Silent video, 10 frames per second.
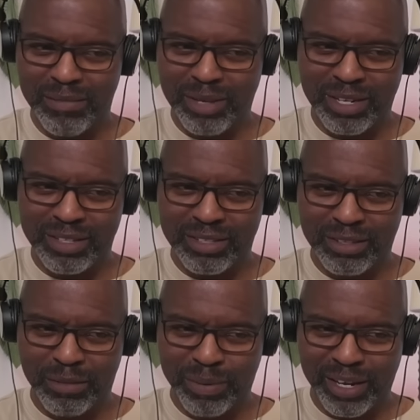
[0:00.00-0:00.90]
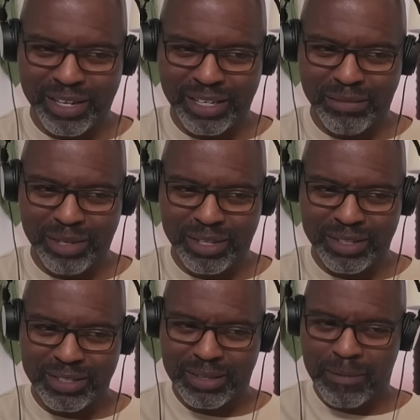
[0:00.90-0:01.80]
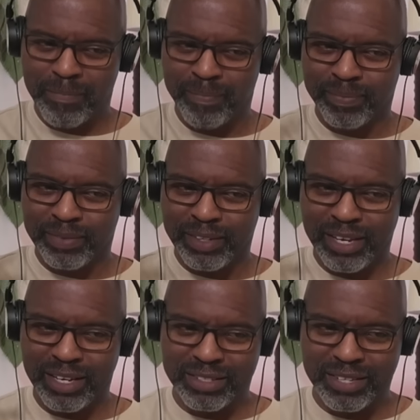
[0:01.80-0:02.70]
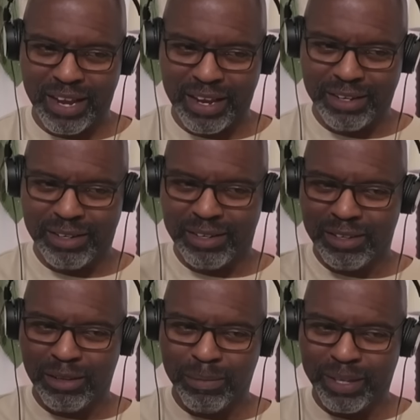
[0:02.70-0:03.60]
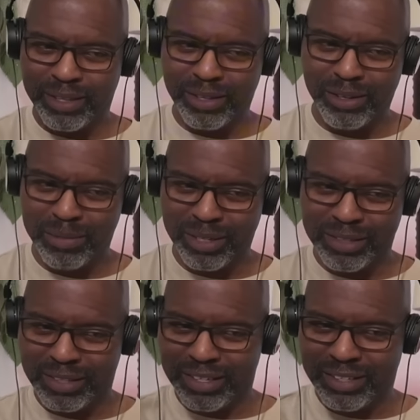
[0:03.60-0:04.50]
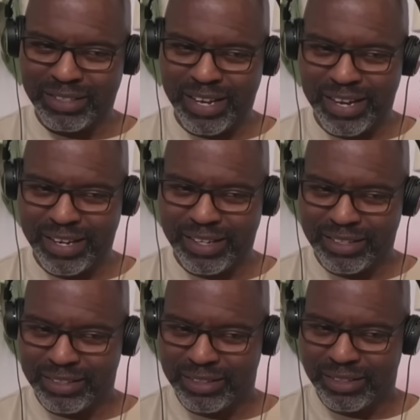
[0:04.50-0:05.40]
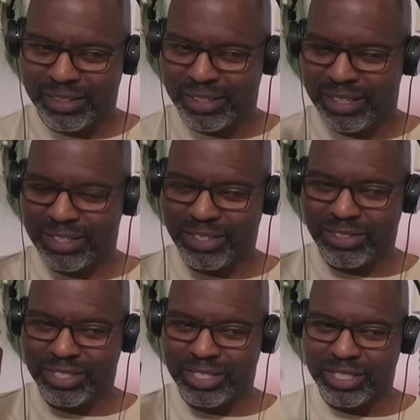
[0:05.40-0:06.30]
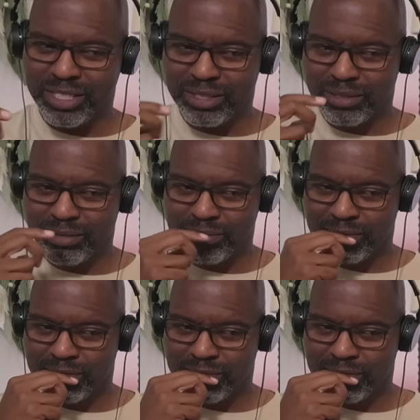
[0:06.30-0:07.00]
minutes, you play 90 minutes, and it's tied. You play 30 minutes, and it's tied. Is there still